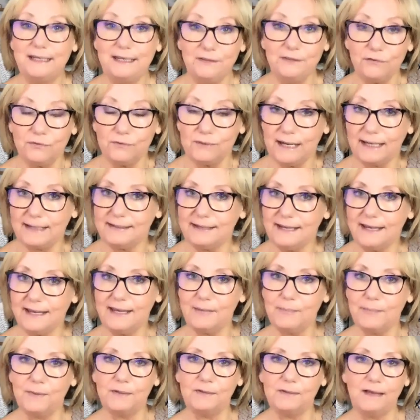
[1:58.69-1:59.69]
Ethernet
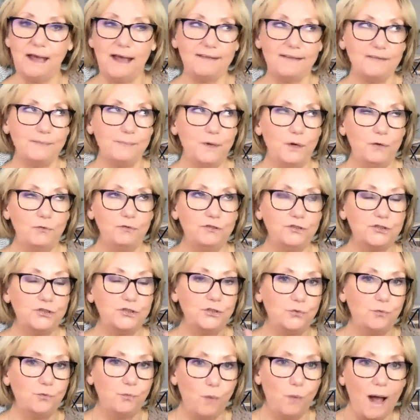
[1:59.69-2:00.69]
cable as opposed
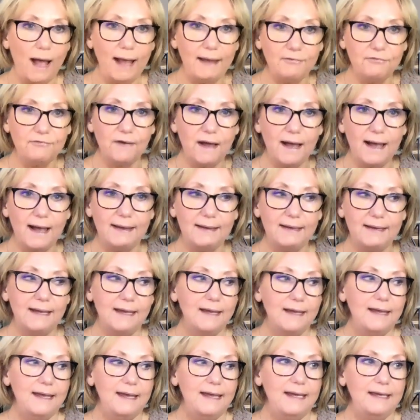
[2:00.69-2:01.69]
to Wi-Fi,
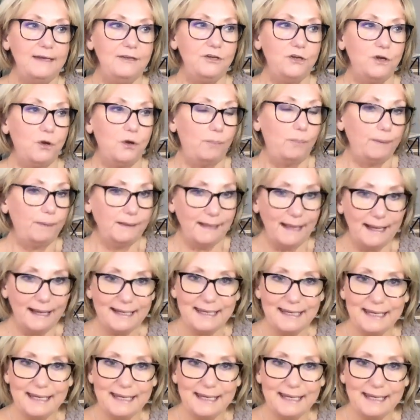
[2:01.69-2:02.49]
plug